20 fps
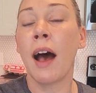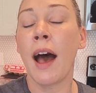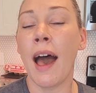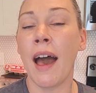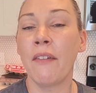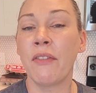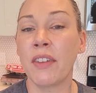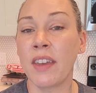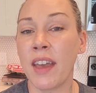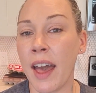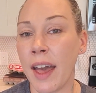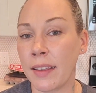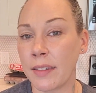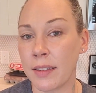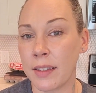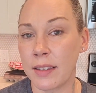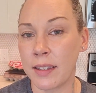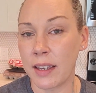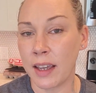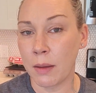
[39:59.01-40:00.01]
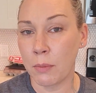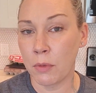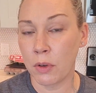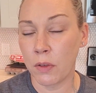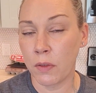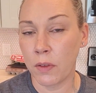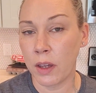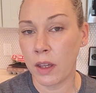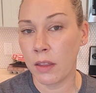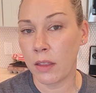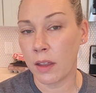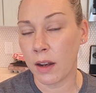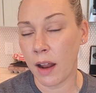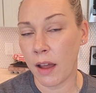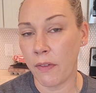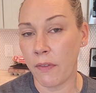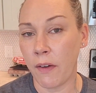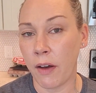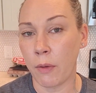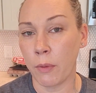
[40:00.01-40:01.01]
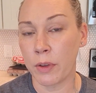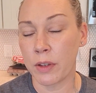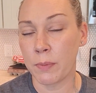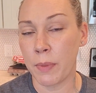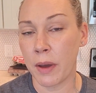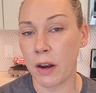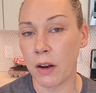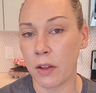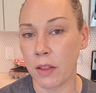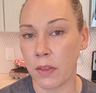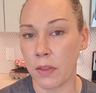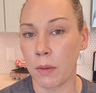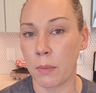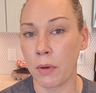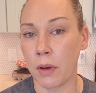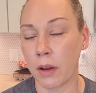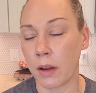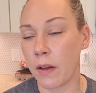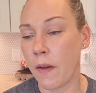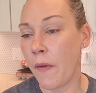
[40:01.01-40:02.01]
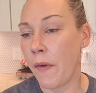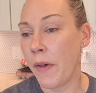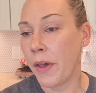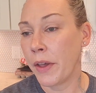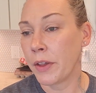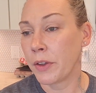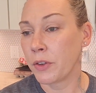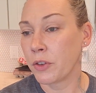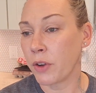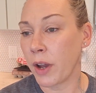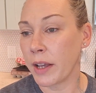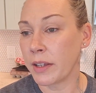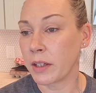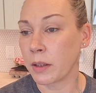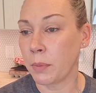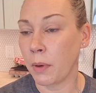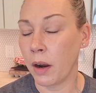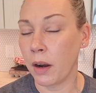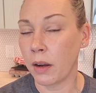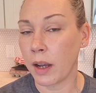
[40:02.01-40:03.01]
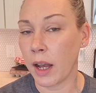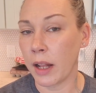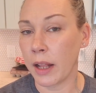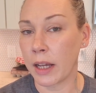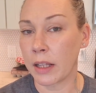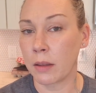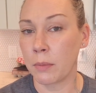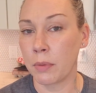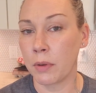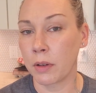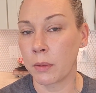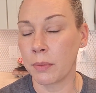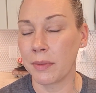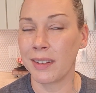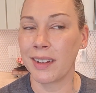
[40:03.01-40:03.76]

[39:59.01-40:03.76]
I have yet to see a movie that I felt was better than the book. Jurassic Park, I like the book.